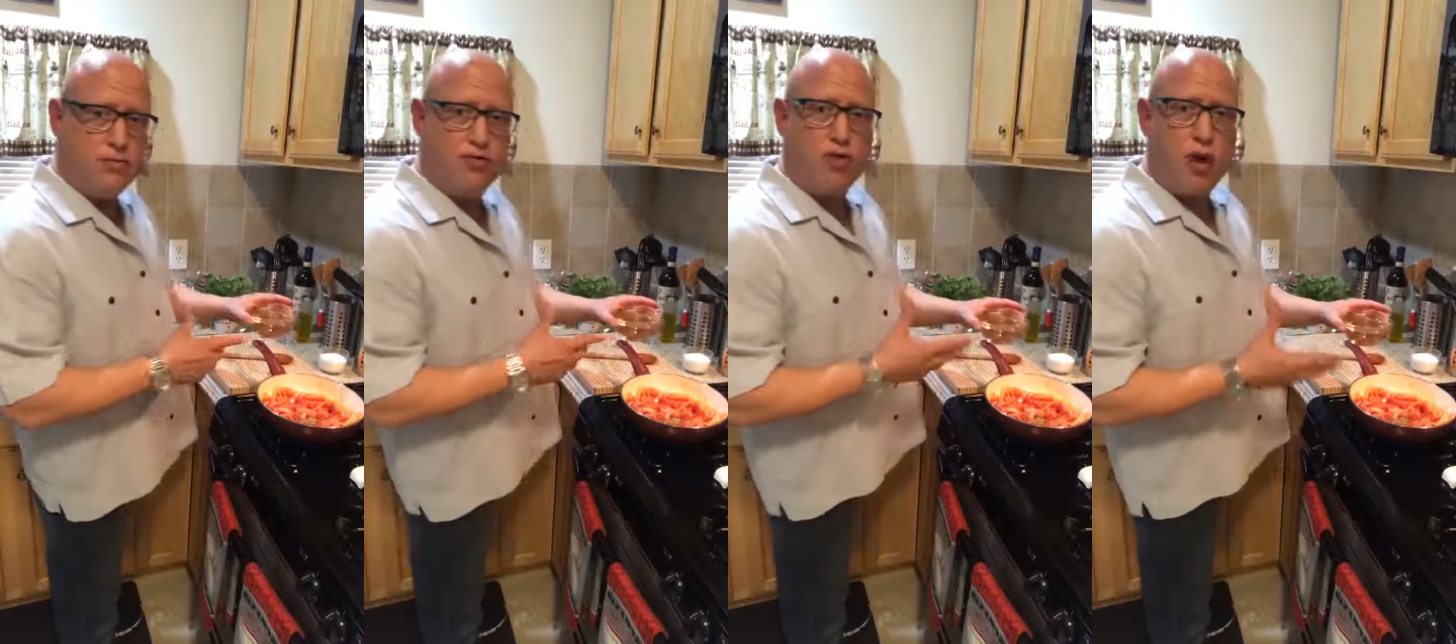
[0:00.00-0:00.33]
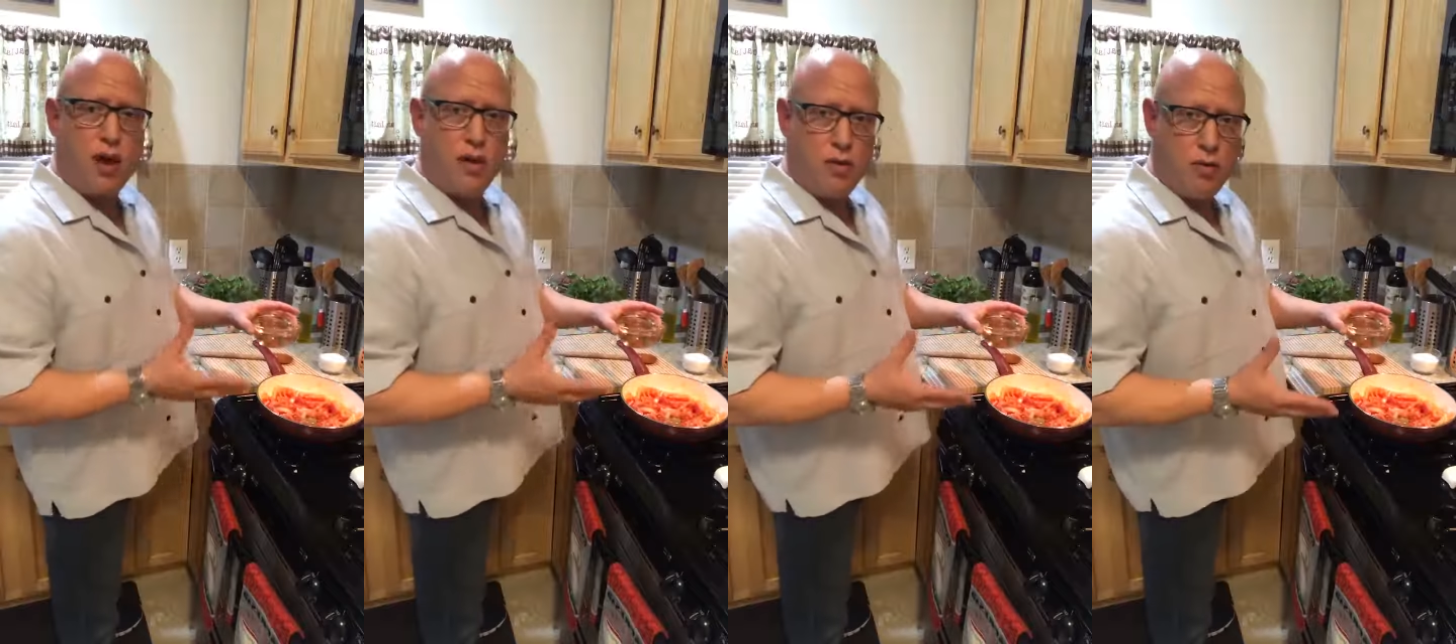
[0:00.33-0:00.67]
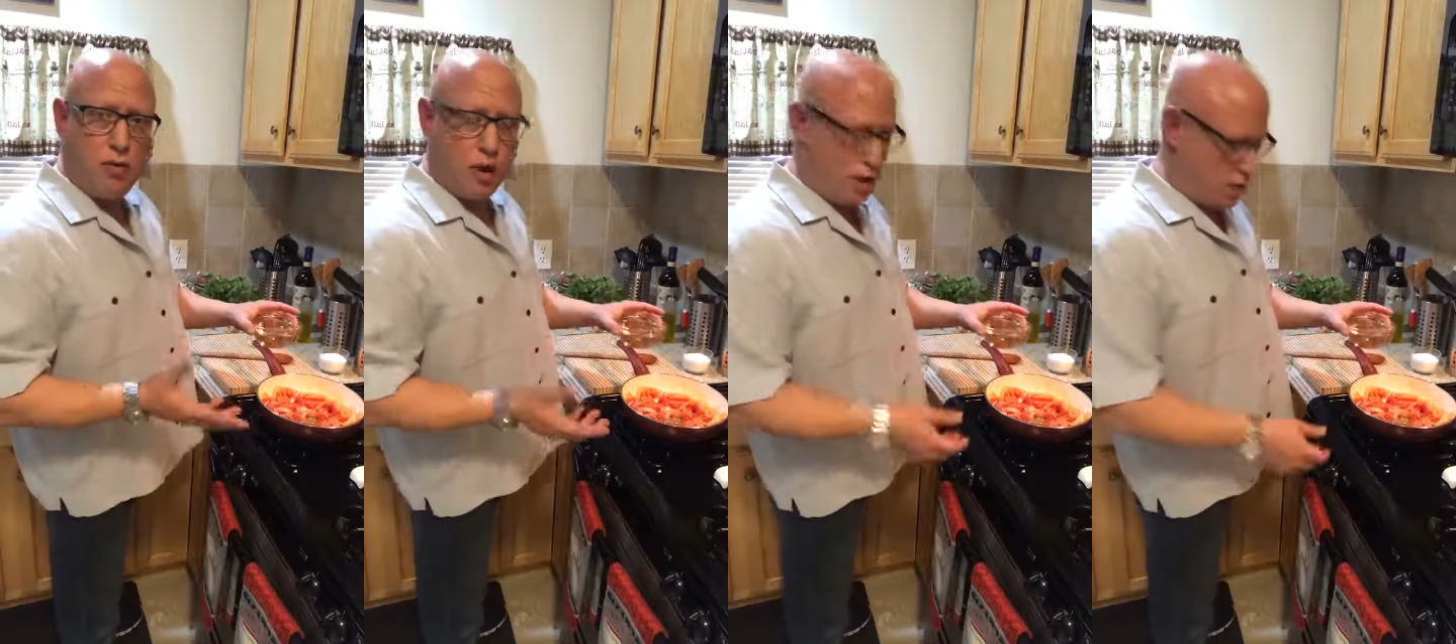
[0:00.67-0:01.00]
dry
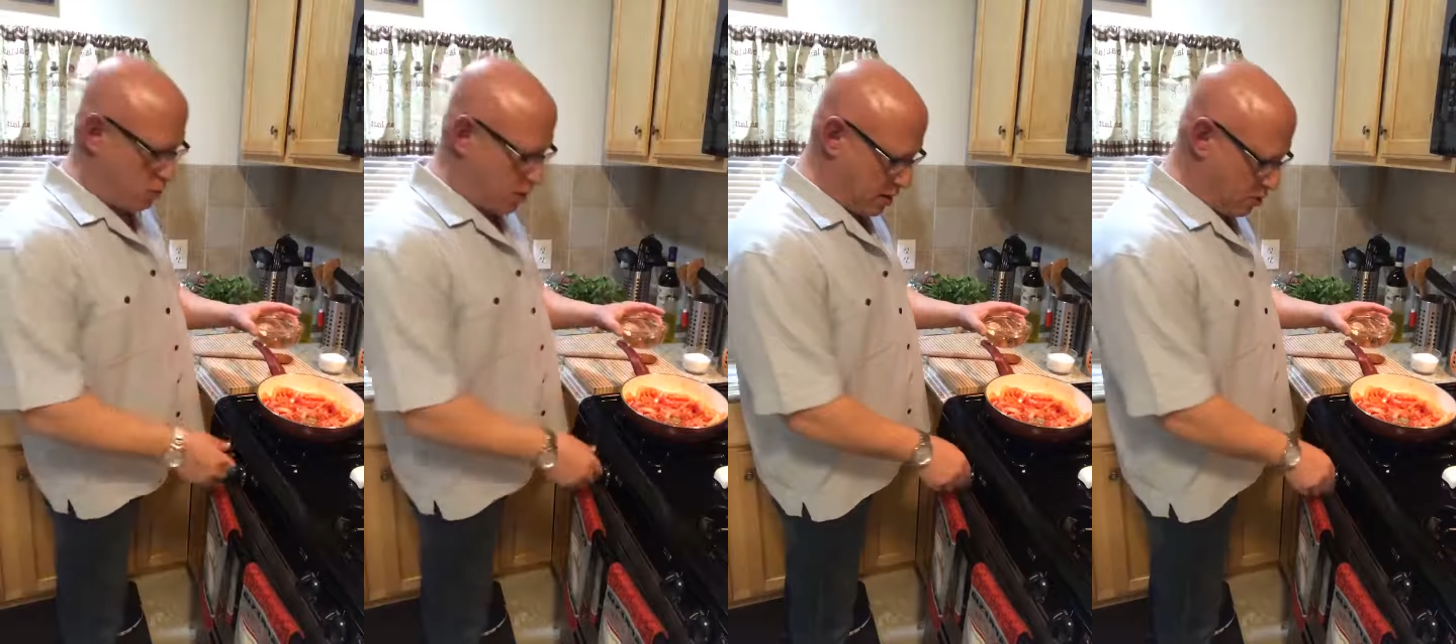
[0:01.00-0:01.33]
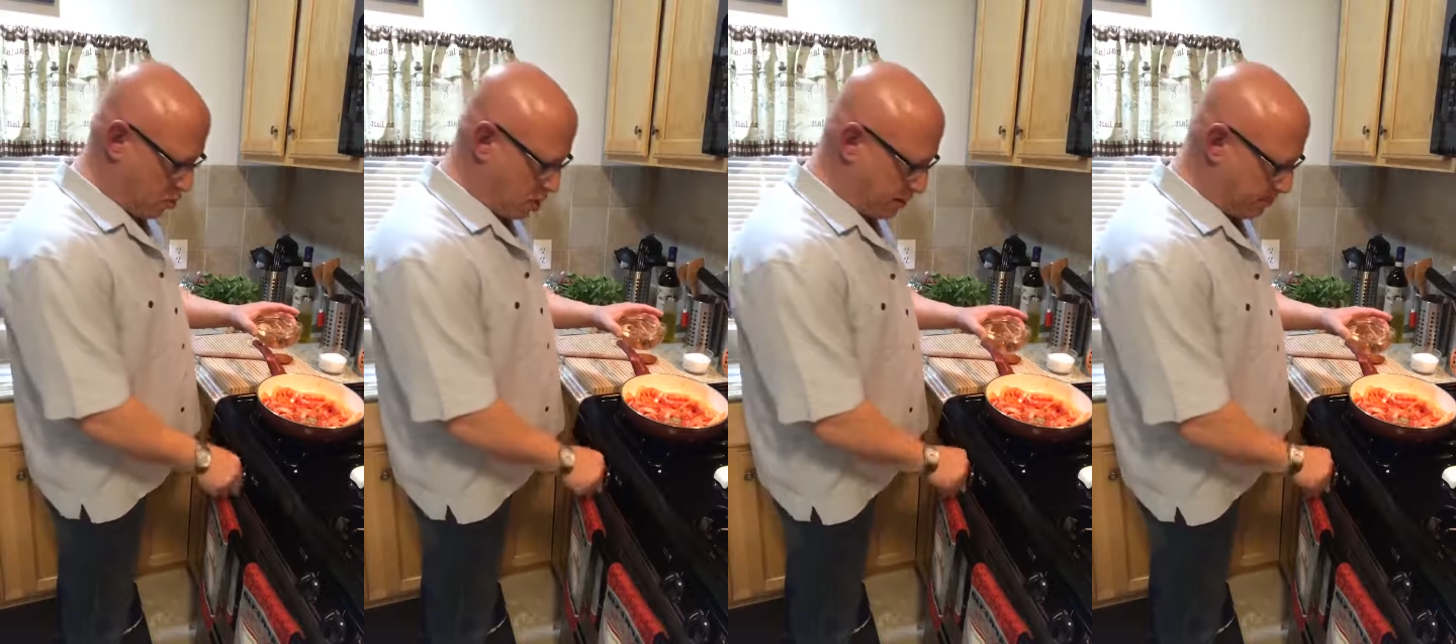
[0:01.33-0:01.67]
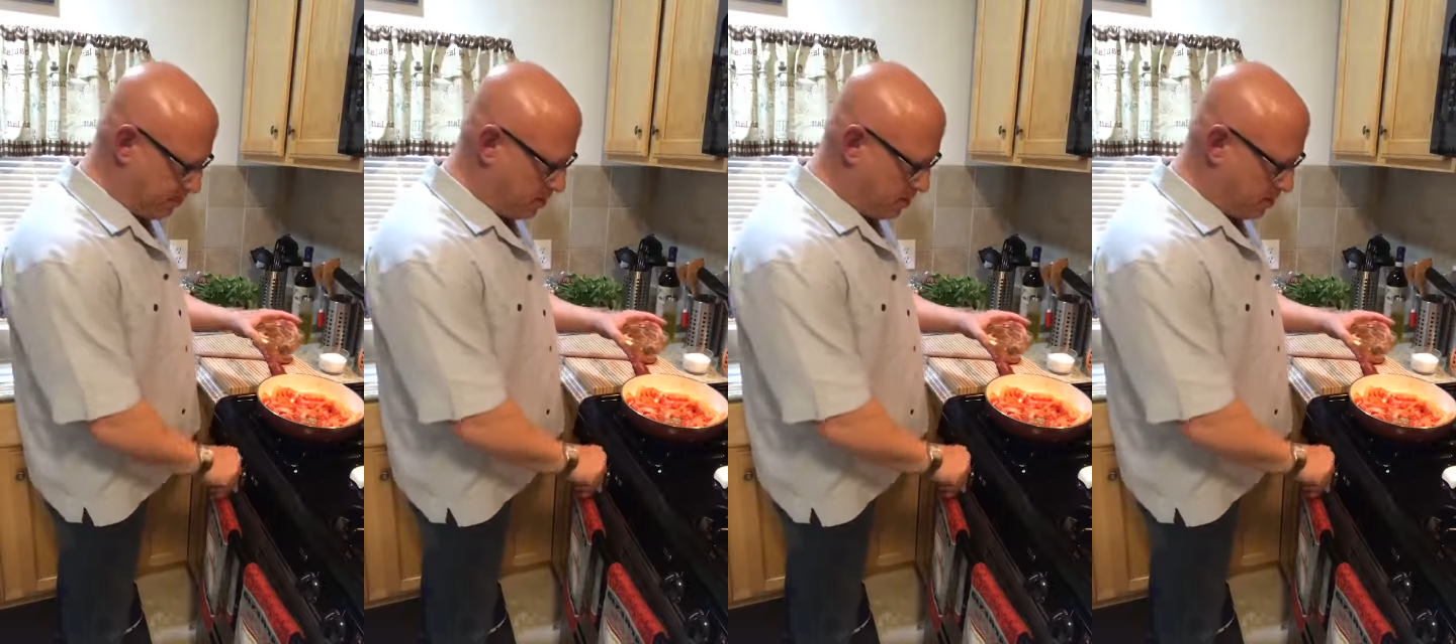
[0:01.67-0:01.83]
white wine.